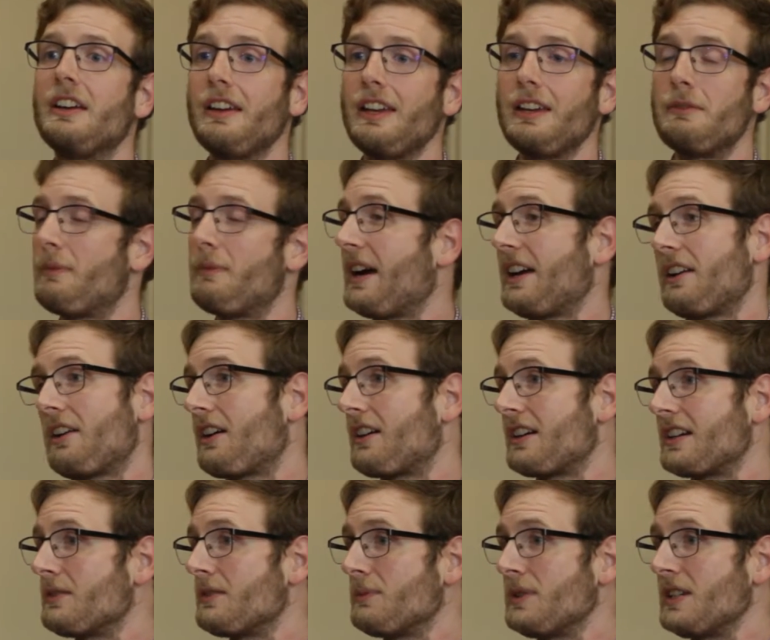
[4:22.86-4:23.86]
it might
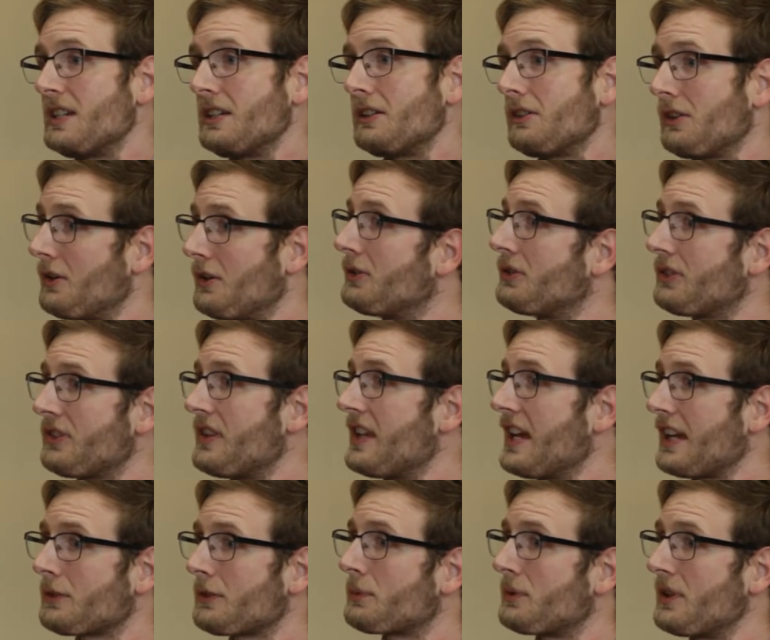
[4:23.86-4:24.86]
already be close to the
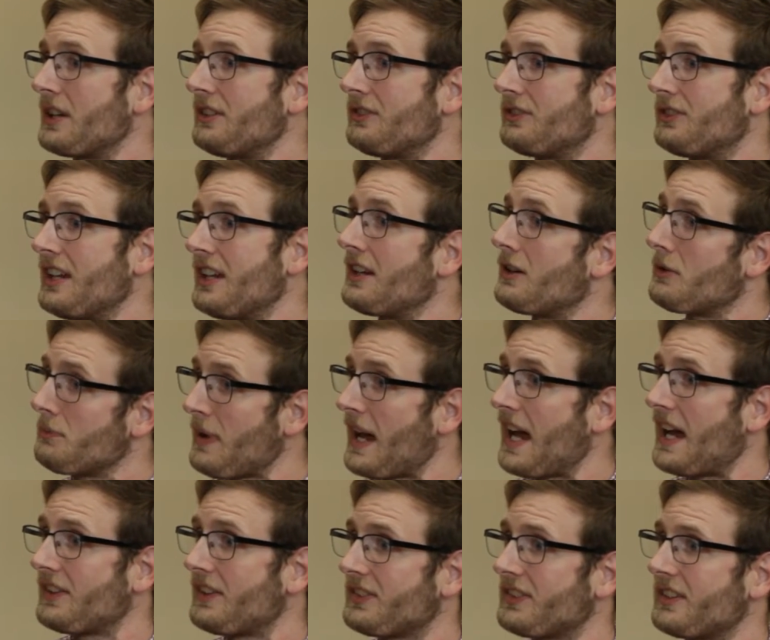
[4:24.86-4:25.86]
expiration date or
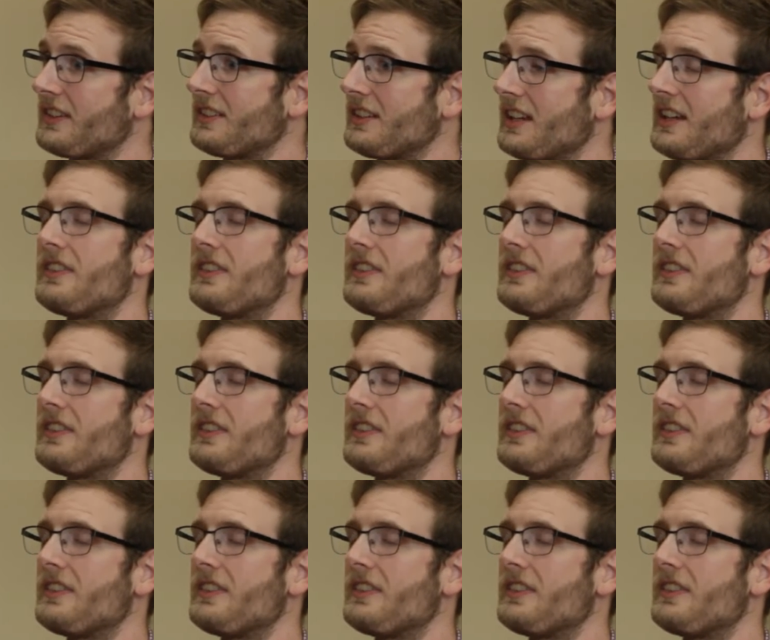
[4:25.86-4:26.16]
past it.